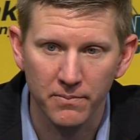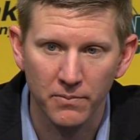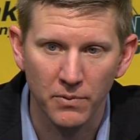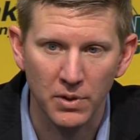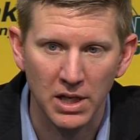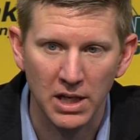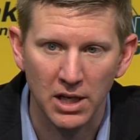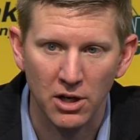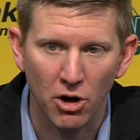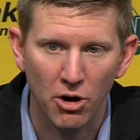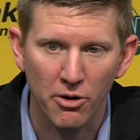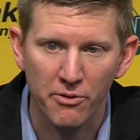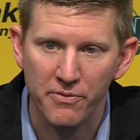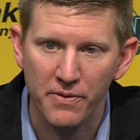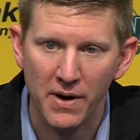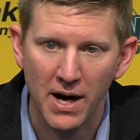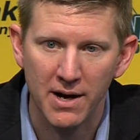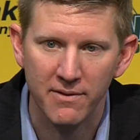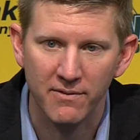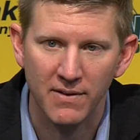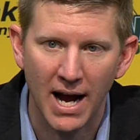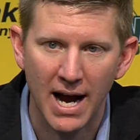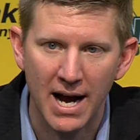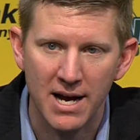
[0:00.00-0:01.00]
We need all
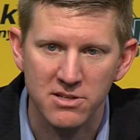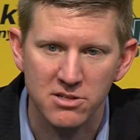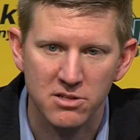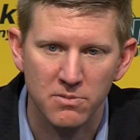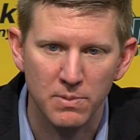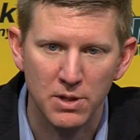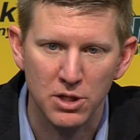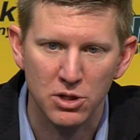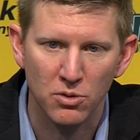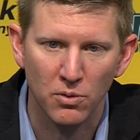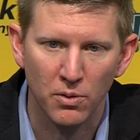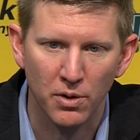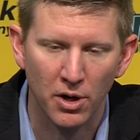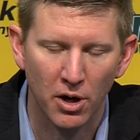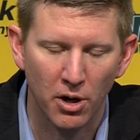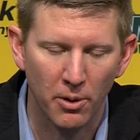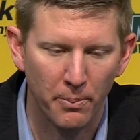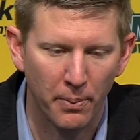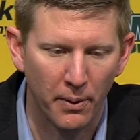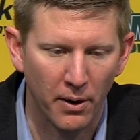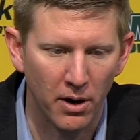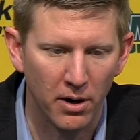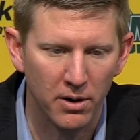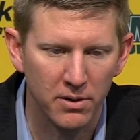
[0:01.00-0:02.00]
5 guys to be doing our
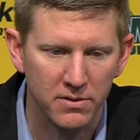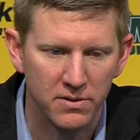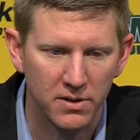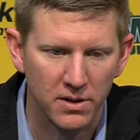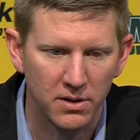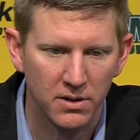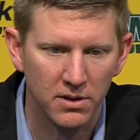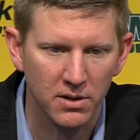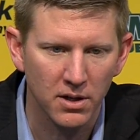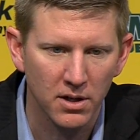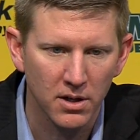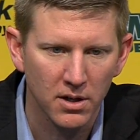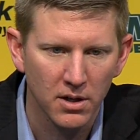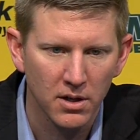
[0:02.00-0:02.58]
part. And